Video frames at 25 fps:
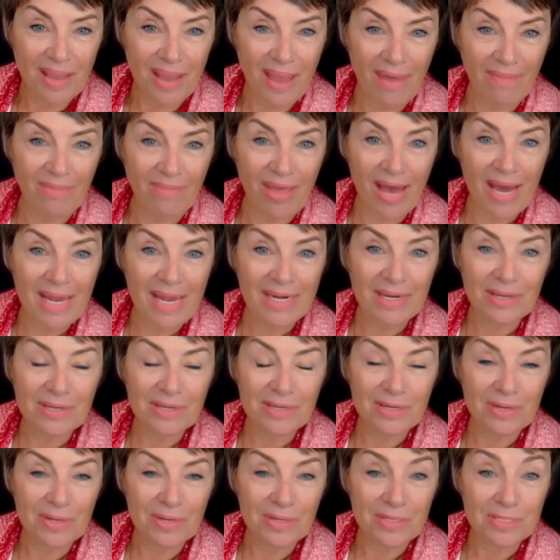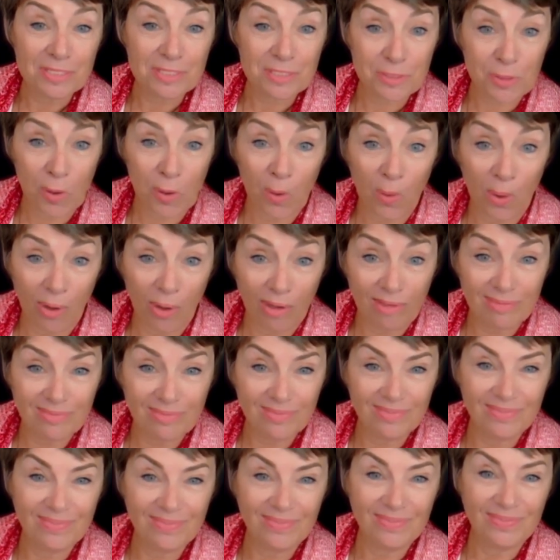And that soul
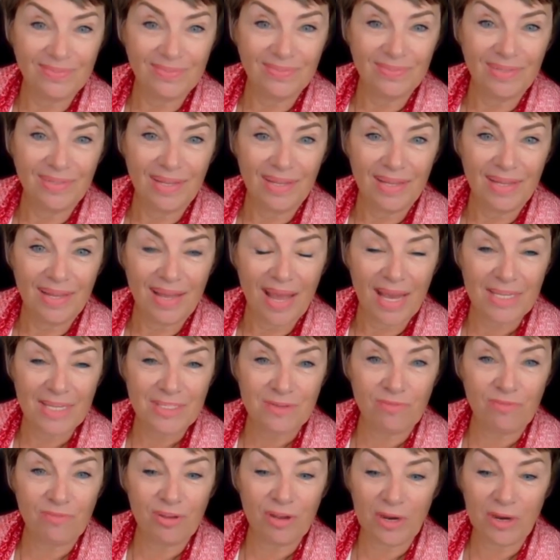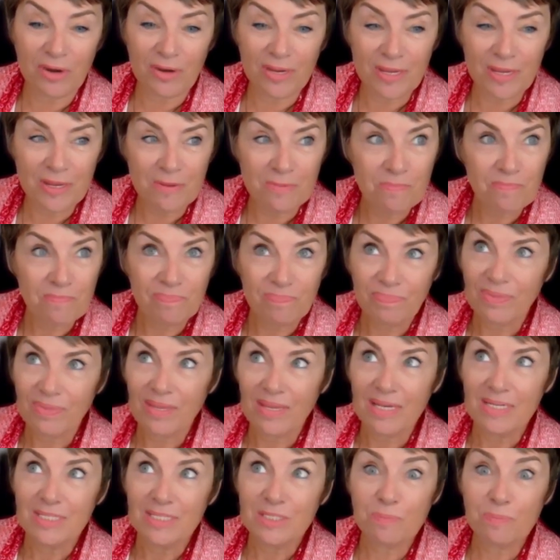has a very
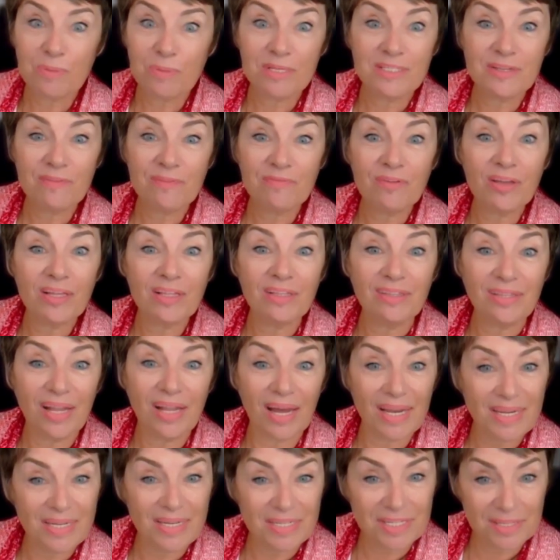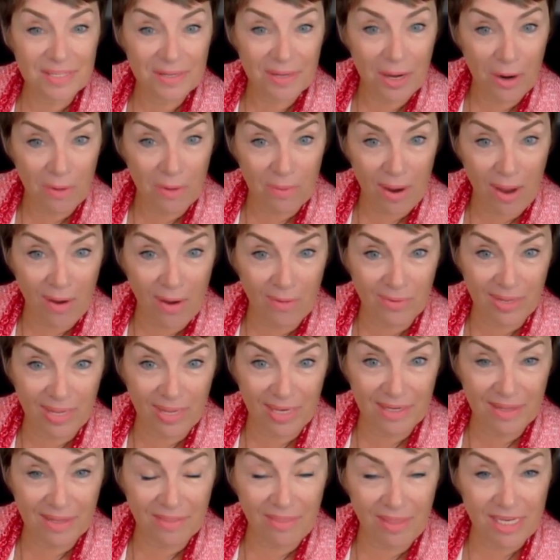specific light around
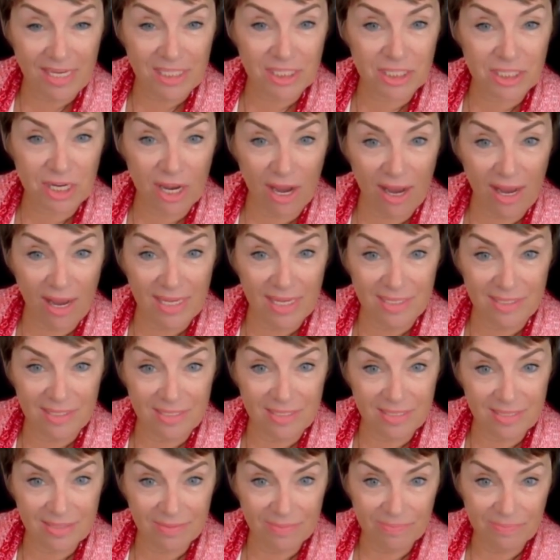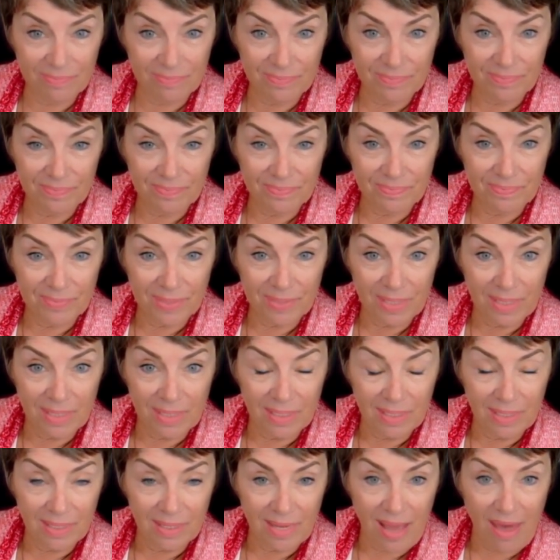it that shines
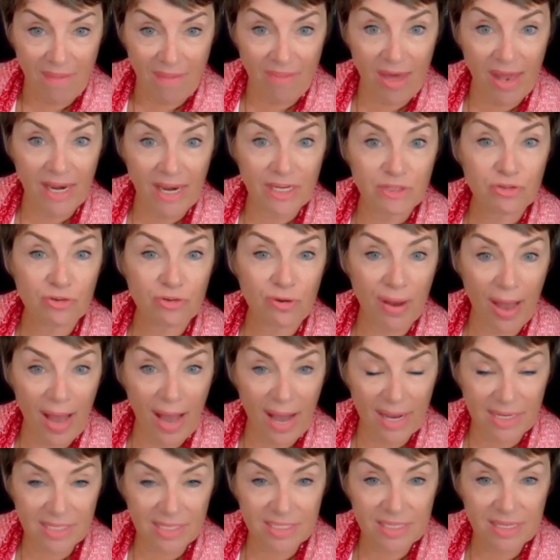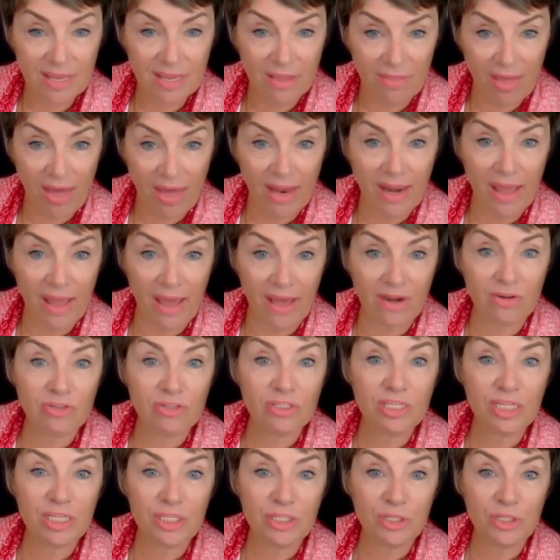and that attracts that
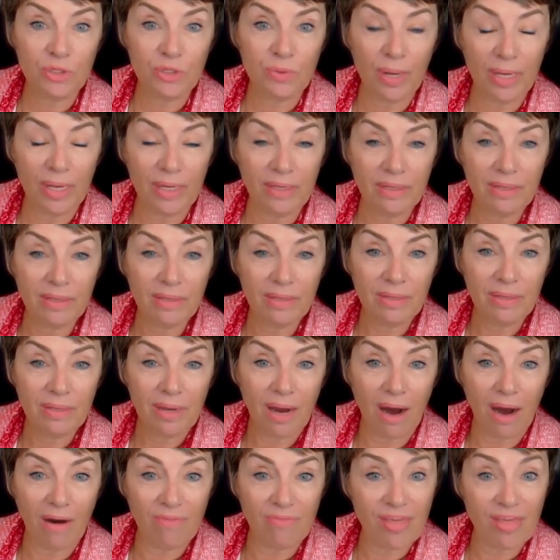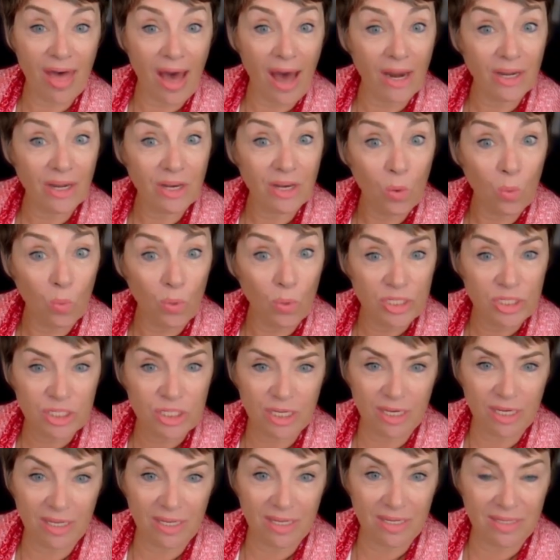energy to it of that which
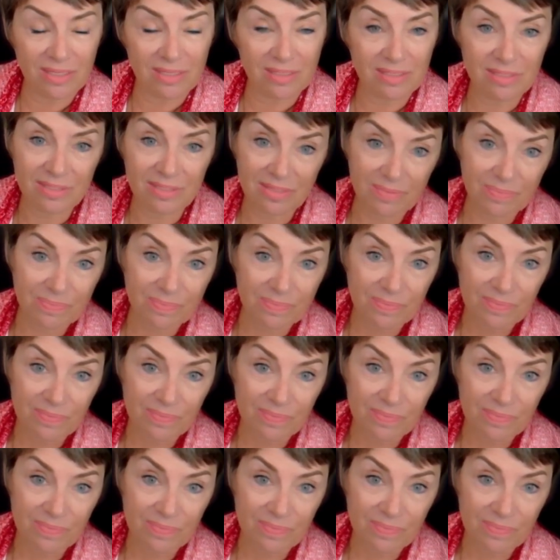it is.